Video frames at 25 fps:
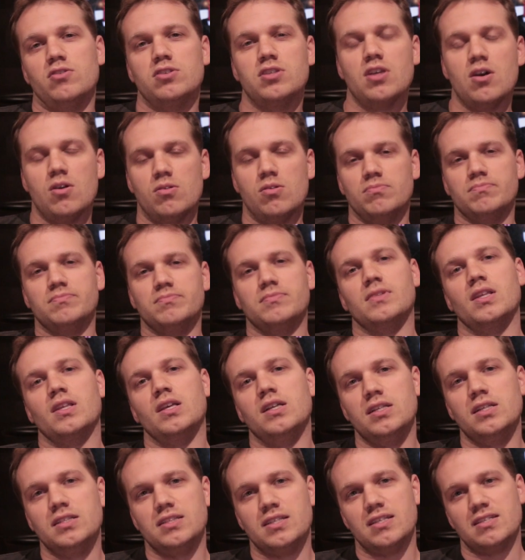So
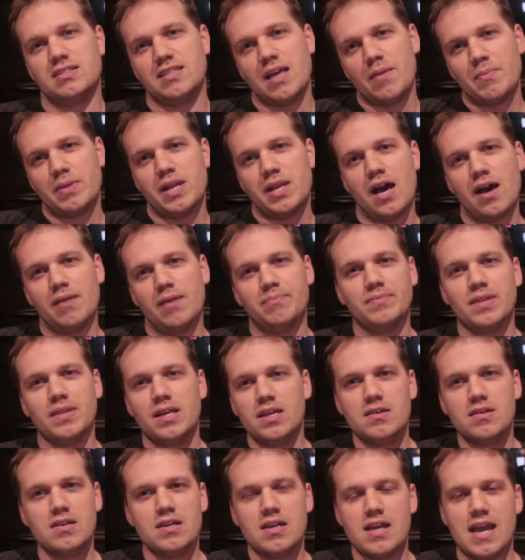to sum it up,
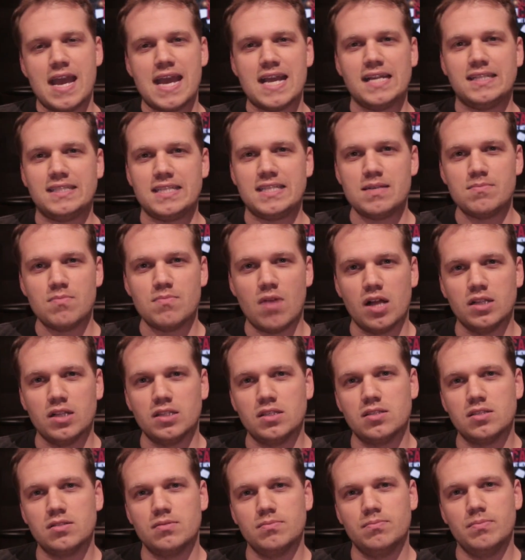18
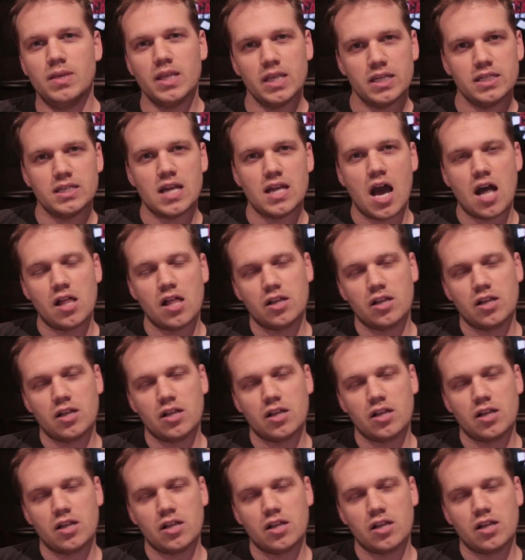months, $1 million.